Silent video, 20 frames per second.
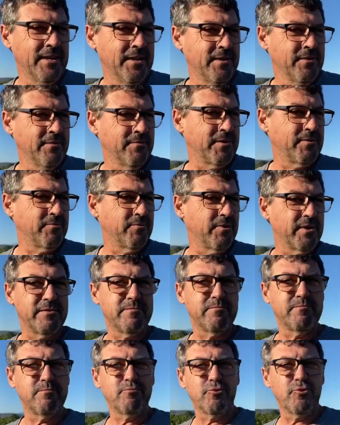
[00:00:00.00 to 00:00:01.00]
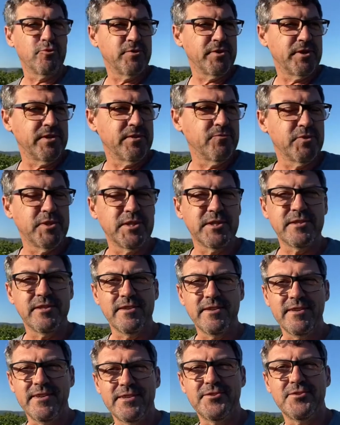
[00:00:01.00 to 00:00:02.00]
When we prune in winter,
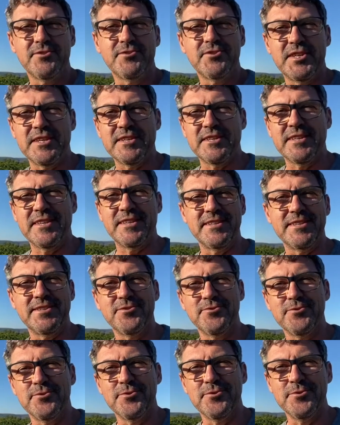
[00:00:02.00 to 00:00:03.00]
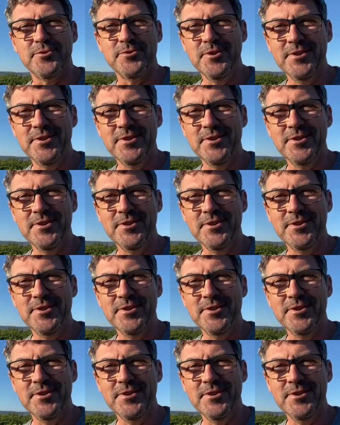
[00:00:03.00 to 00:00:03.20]
I don't think they need to.